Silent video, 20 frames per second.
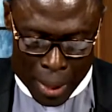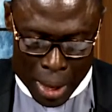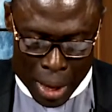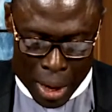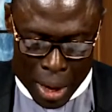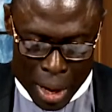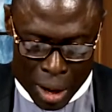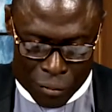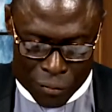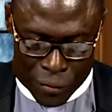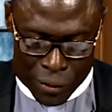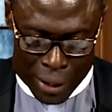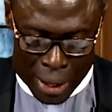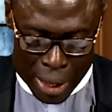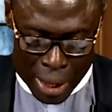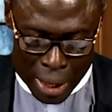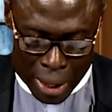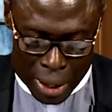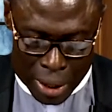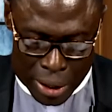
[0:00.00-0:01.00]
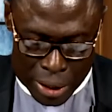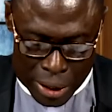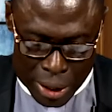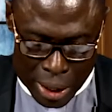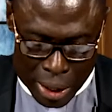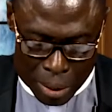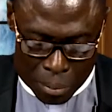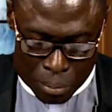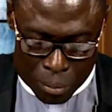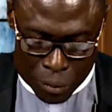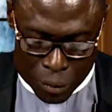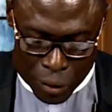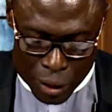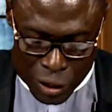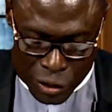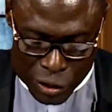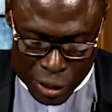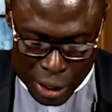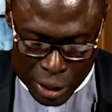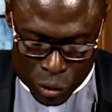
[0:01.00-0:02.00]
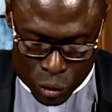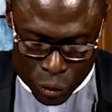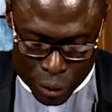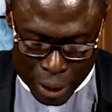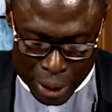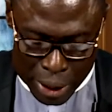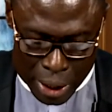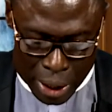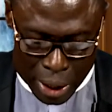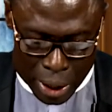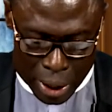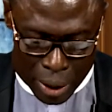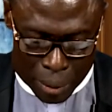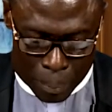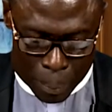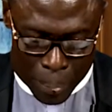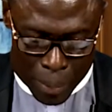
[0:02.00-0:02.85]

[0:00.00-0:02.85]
and having heard them reasoning together,